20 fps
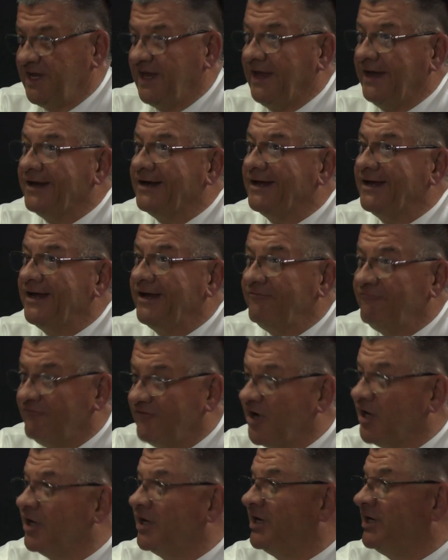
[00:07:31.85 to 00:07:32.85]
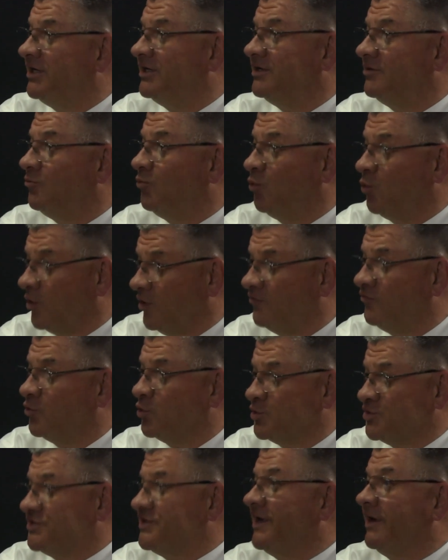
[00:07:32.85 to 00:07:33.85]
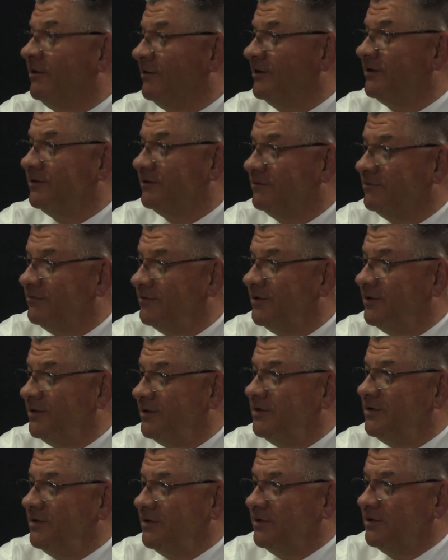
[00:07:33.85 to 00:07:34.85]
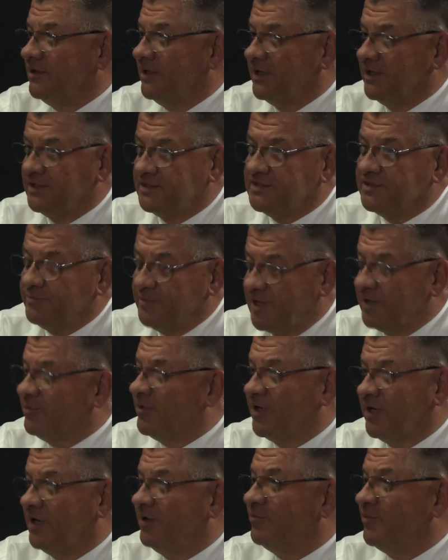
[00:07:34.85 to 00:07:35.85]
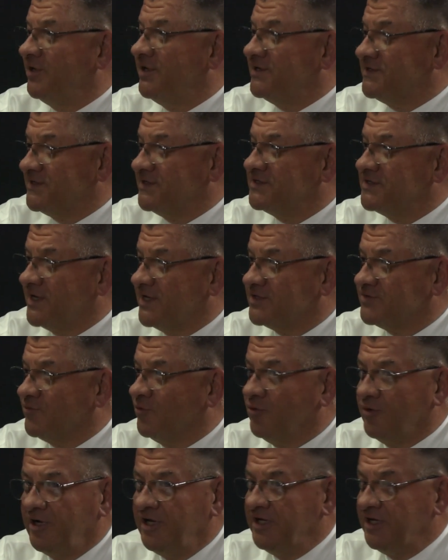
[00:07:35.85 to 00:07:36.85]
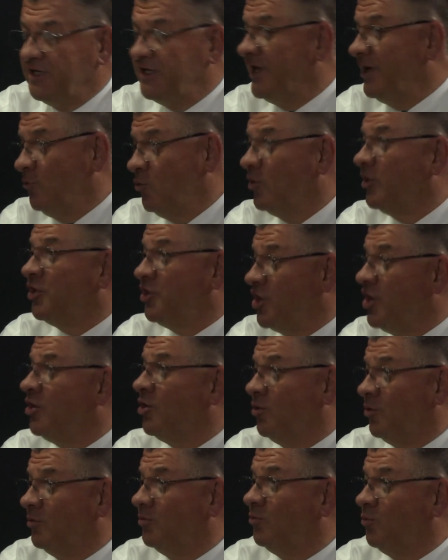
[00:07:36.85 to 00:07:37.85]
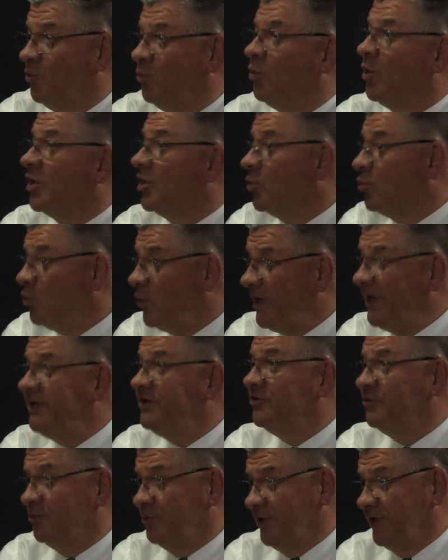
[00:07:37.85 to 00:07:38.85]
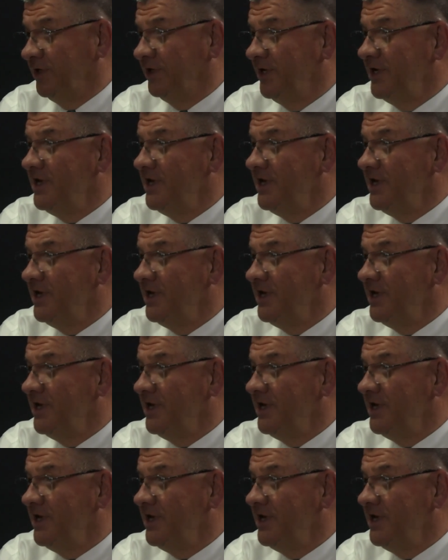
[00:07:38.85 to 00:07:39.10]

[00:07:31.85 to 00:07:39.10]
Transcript: can I find workforce talent to make my company successful? And then they want to know, what are we doing?